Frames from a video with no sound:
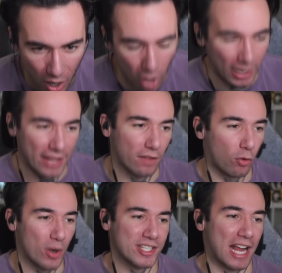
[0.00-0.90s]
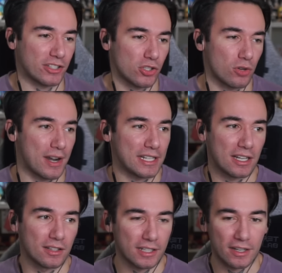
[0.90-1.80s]
Okay, the voice actor's already
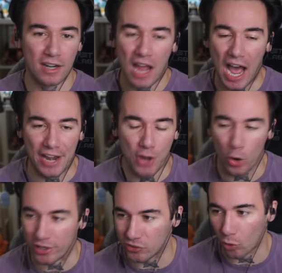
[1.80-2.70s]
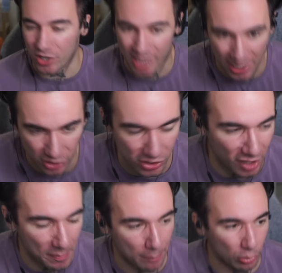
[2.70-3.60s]
killing it. I know this voice actor's
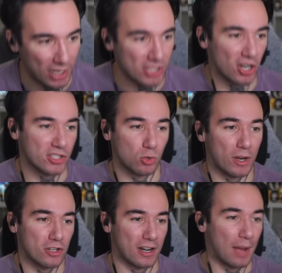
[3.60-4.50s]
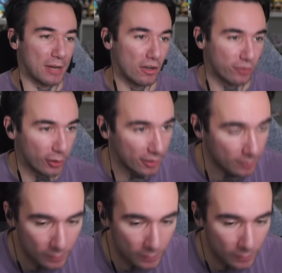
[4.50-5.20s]
gonna be praised on Twitter, and I'm here for it.